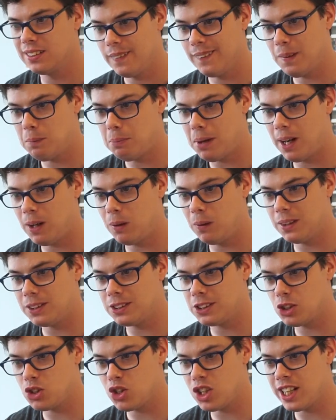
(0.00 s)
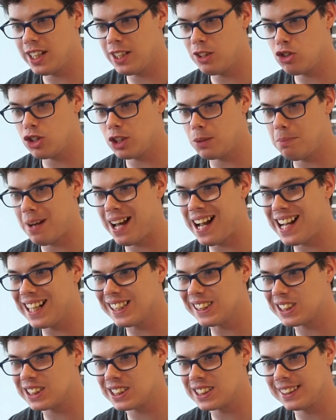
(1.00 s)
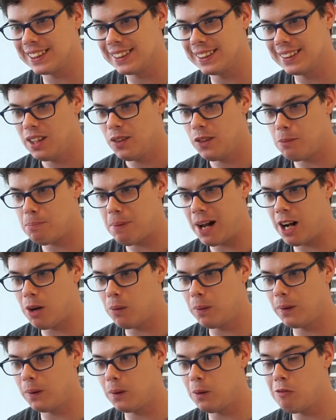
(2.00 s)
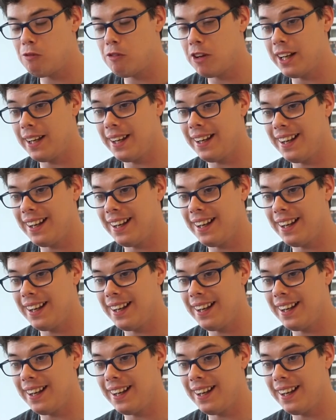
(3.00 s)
the power to change the past, the power of